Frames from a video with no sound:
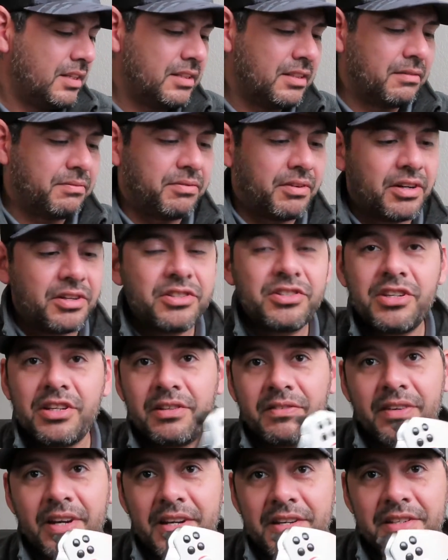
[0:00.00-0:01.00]
The first
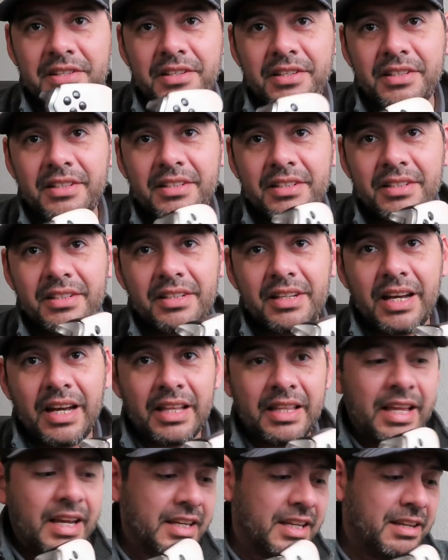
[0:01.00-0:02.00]
generation, I
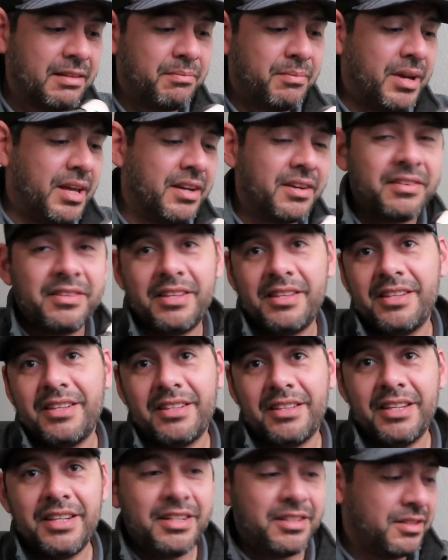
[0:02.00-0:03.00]
like it better than the
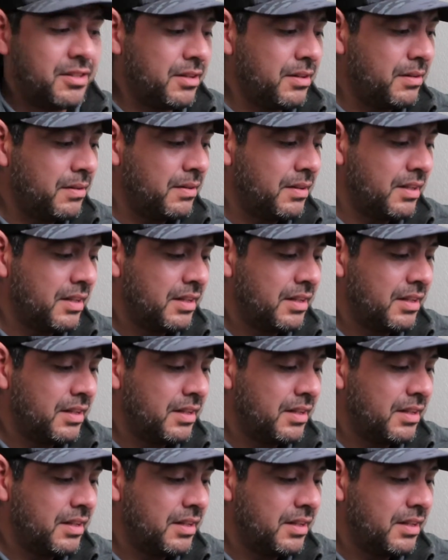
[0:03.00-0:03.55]
Elite 2.